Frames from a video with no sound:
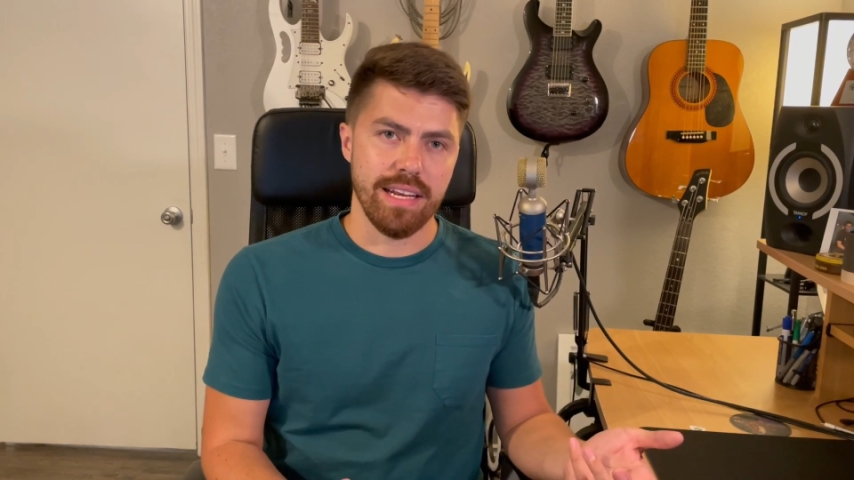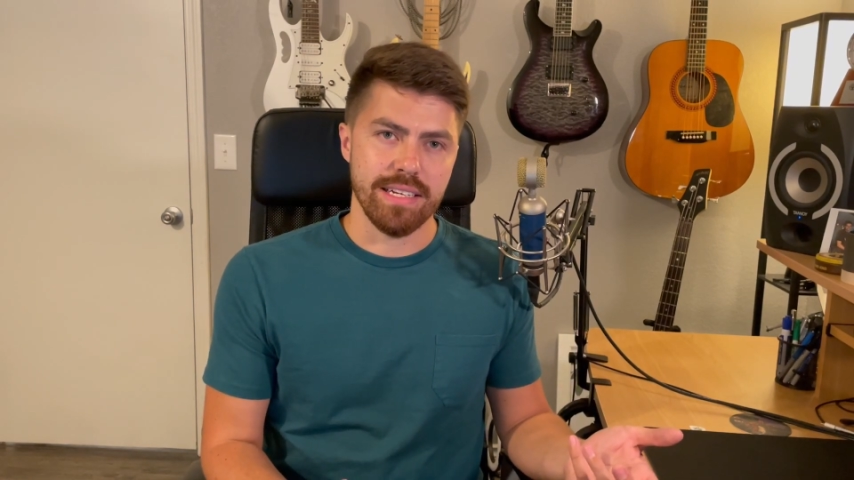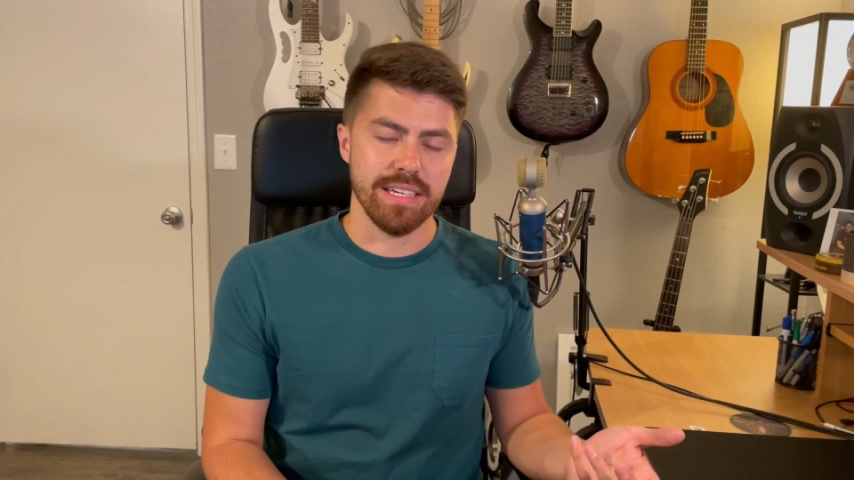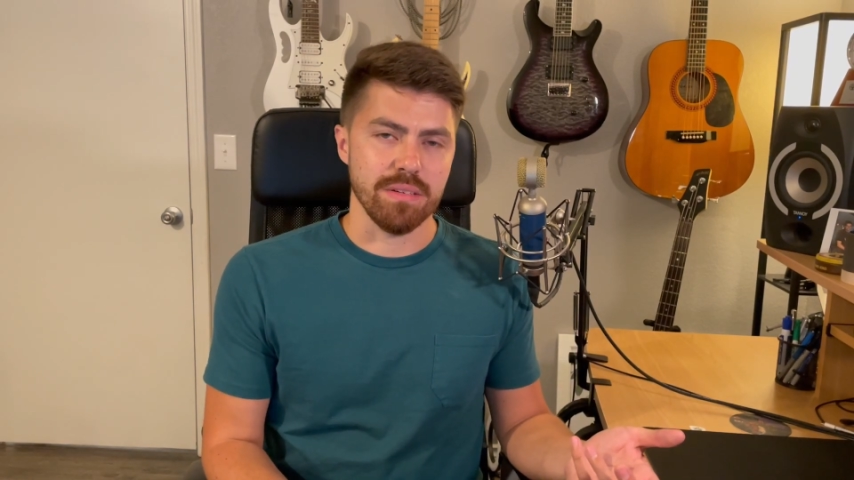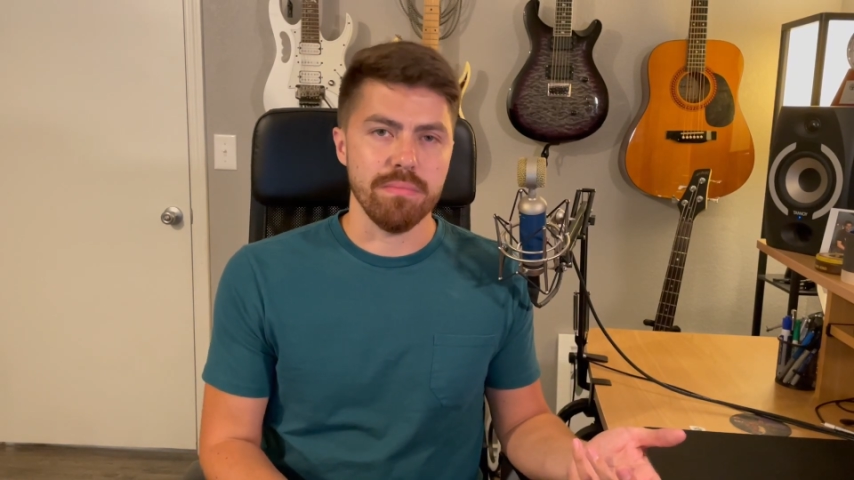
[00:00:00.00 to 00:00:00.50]
It
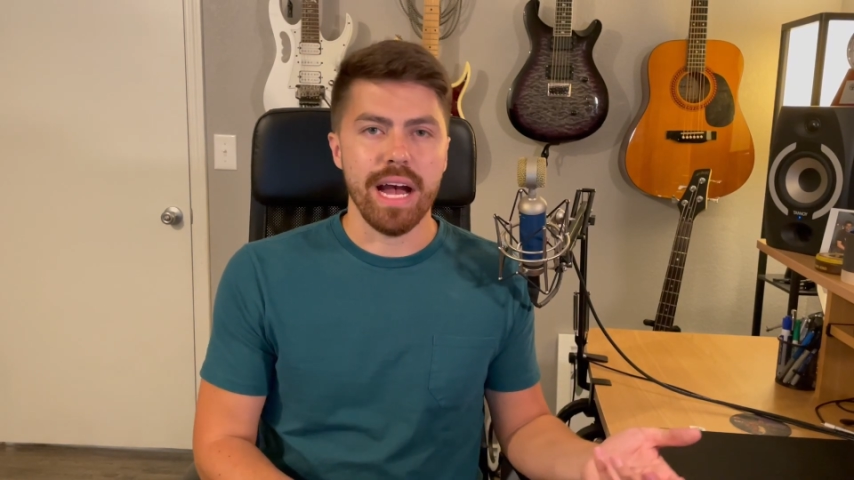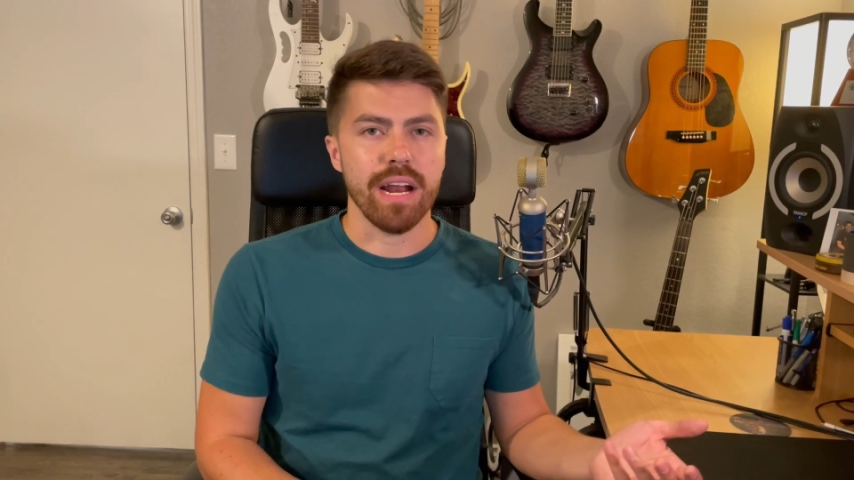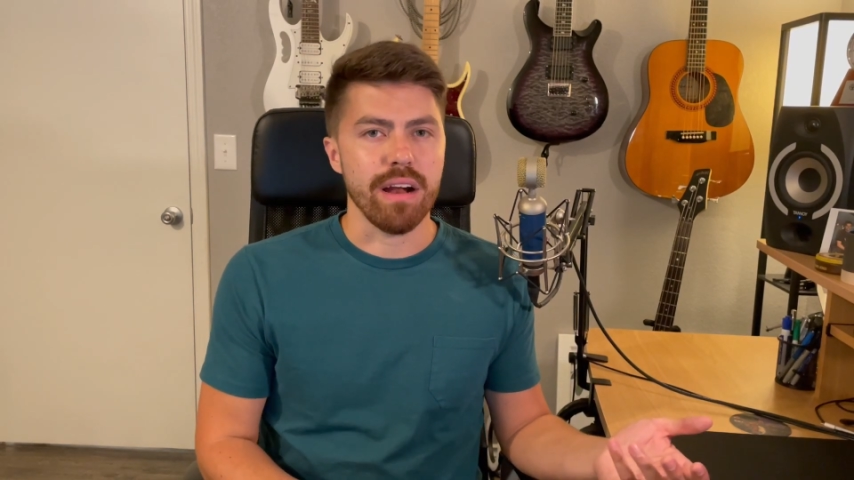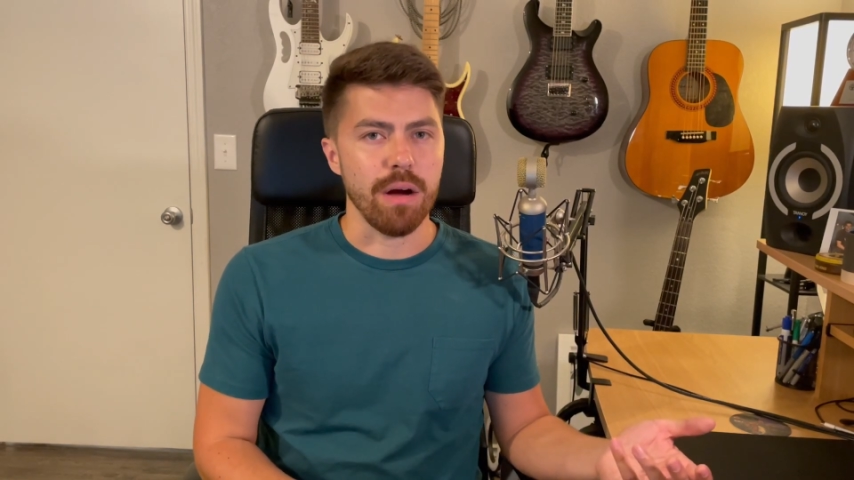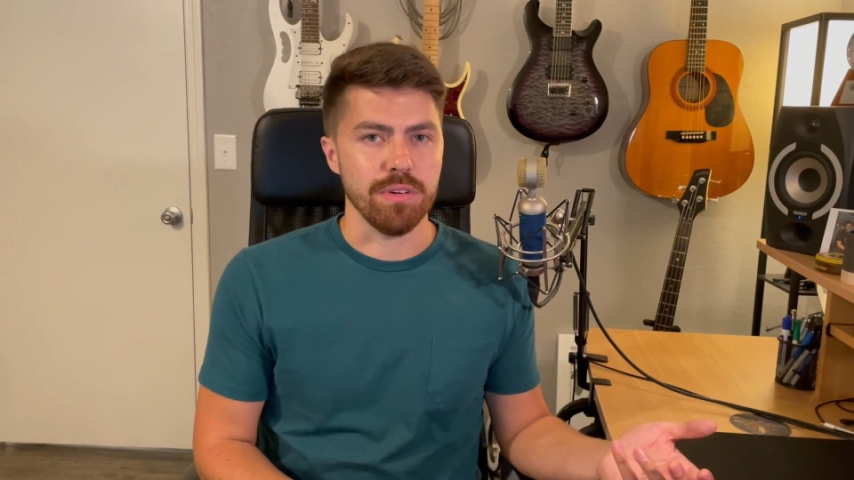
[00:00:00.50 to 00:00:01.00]
doesn't
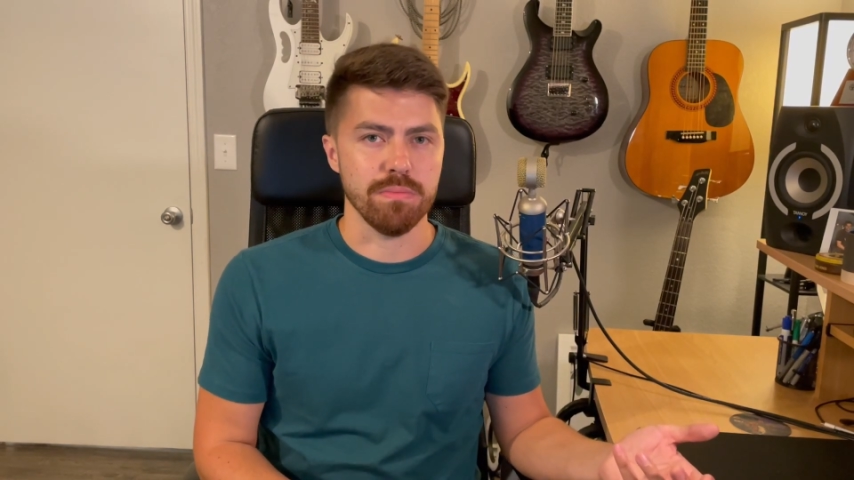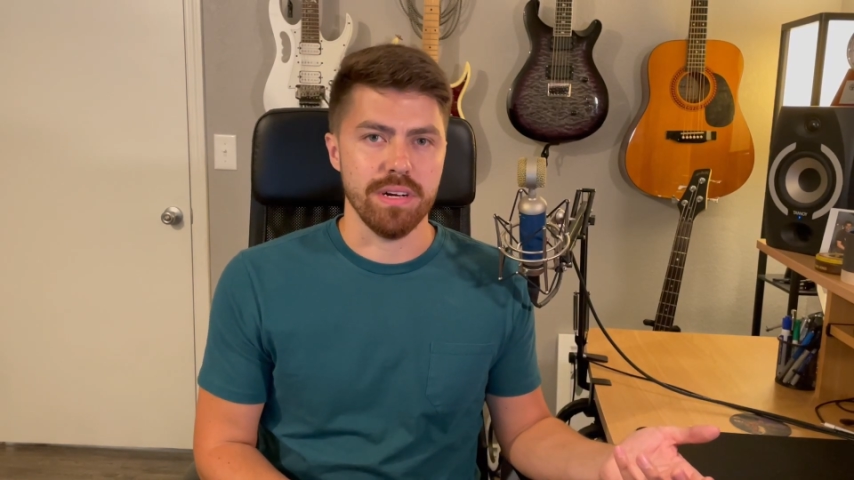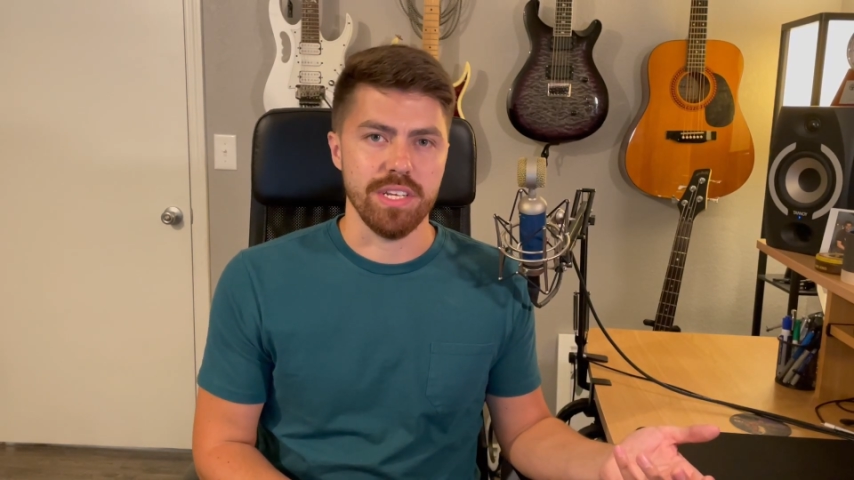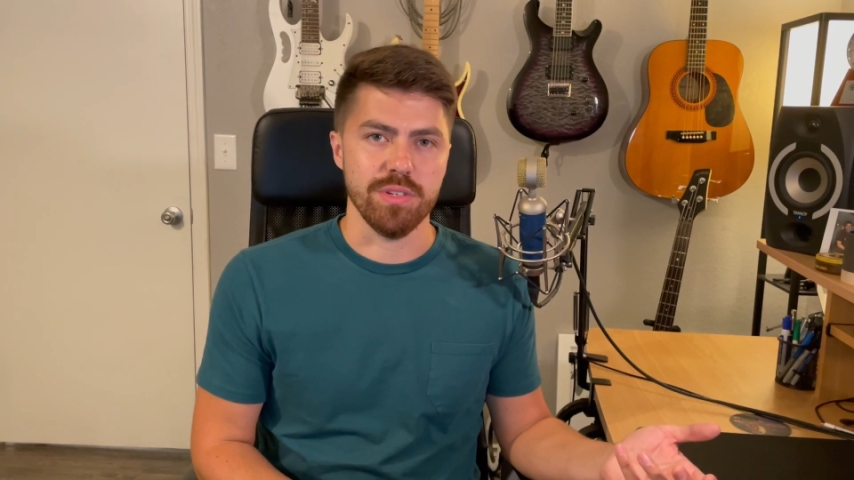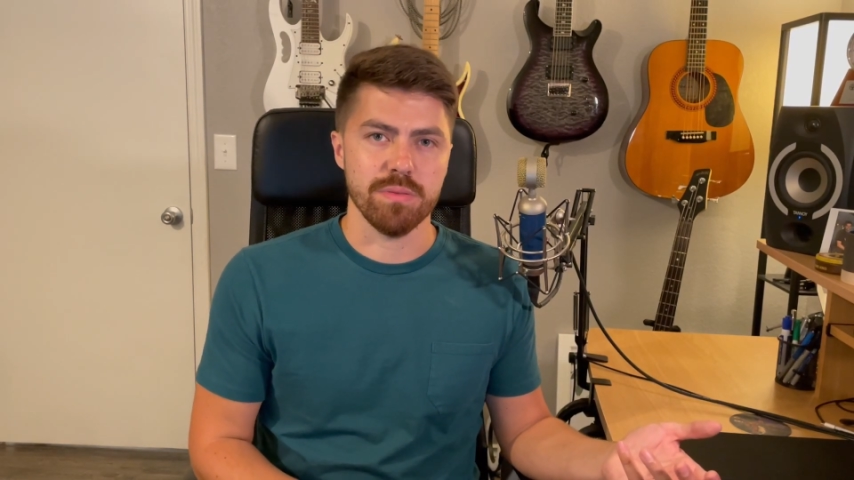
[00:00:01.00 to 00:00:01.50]
matter how much
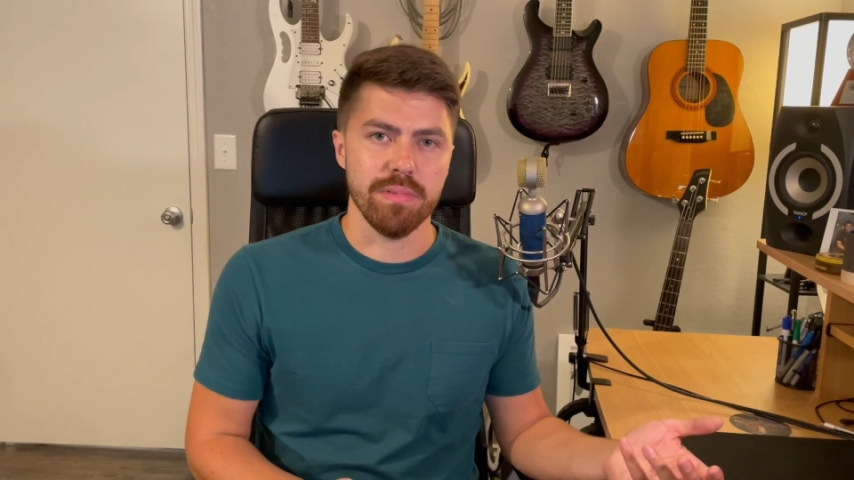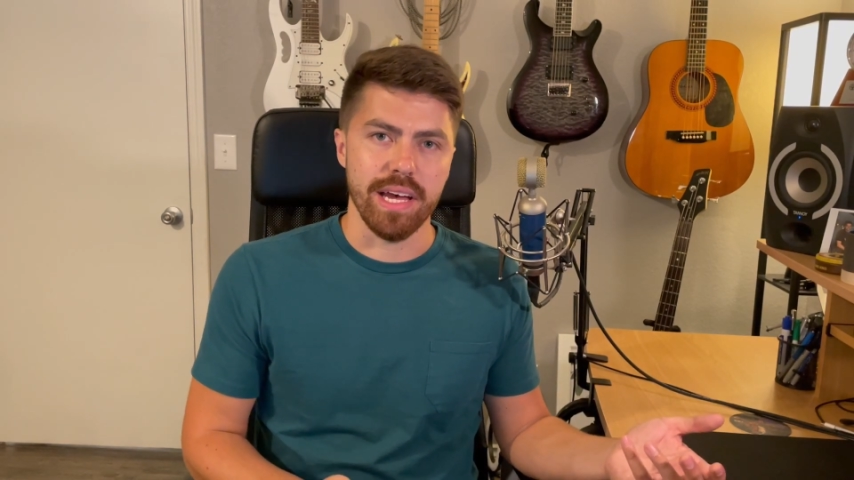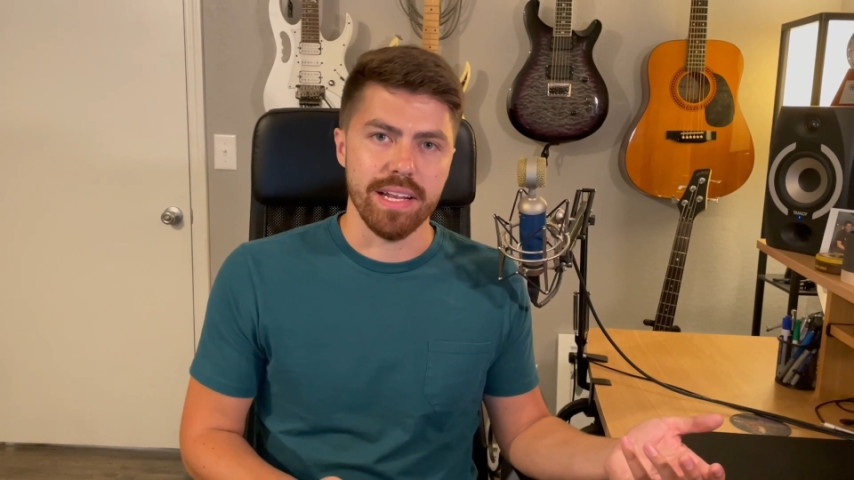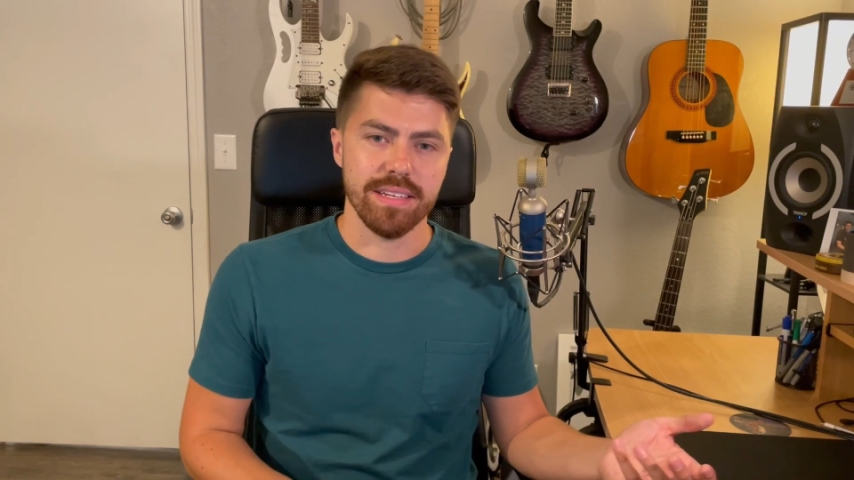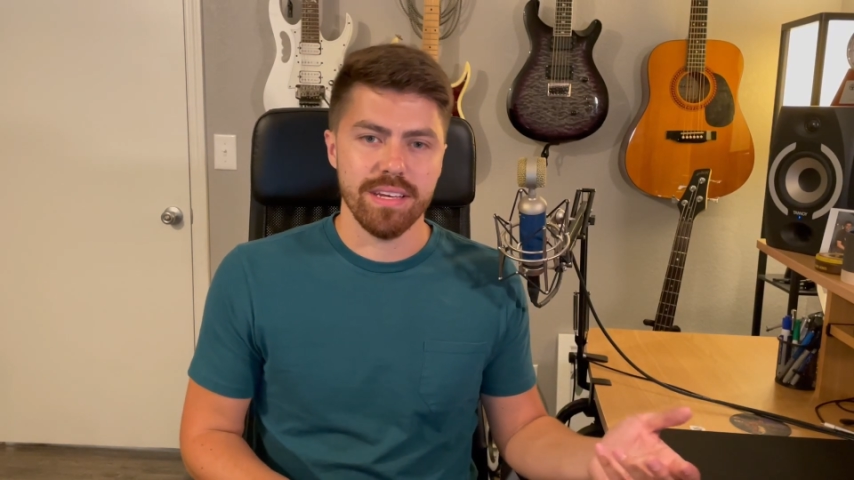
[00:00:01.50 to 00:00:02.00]
money you
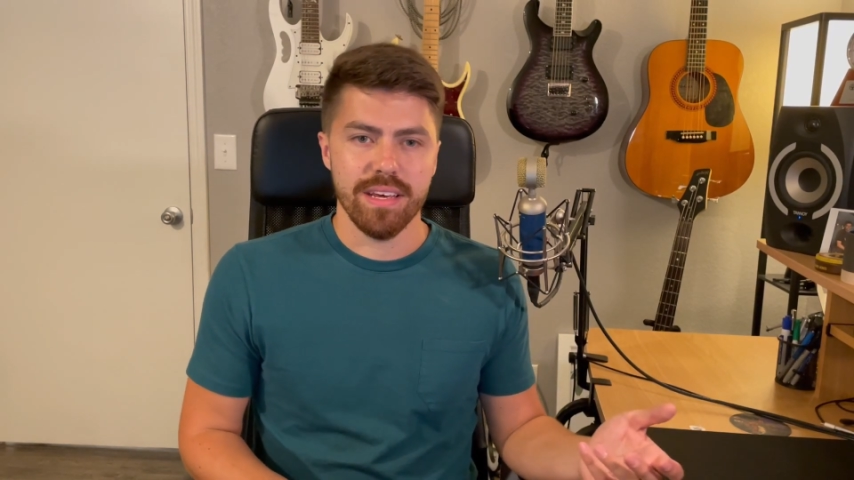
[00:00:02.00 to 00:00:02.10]
spend.